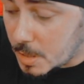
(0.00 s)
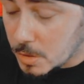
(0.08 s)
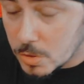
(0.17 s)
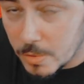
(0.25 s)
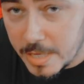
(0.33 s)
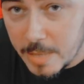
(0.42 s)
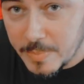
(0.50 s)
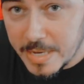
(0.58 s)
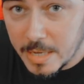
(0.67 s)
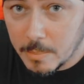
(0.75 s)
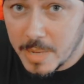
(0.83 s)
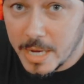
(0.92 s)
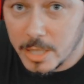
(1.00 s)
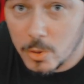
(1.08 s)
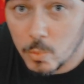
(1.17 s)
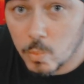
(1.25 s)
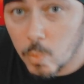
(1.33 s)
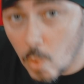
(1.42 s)
So keep that in mind.
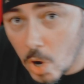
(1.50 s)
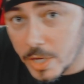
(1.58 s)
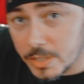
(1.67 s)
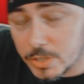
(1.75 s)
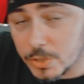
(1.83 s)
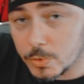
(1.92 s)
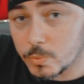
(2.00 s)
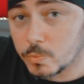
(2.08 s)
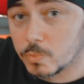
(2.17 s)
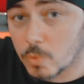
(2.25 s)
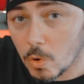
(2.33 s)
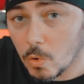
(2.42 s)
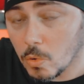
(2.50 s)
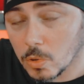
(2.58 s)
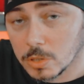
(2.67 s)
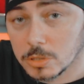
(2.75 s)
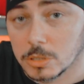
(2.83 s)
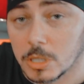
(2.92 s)
You want to
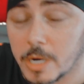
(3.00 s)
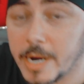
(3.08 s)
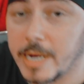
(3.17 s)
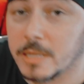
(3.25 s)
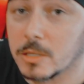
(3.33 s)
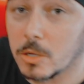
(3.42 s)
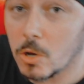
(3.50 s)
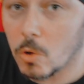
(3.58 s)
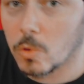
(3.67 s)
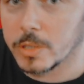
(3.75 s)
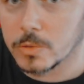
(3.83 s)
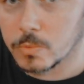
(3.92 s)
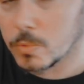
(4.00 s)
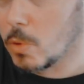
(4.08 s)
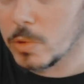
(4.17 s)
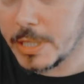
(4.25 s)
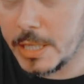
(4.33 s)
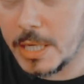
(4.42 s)
roll, all right? The goal is
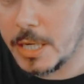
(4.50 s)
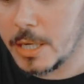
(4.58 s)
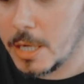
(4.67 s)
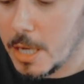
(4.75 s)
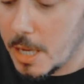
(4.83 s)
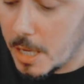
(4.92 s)
rolling here.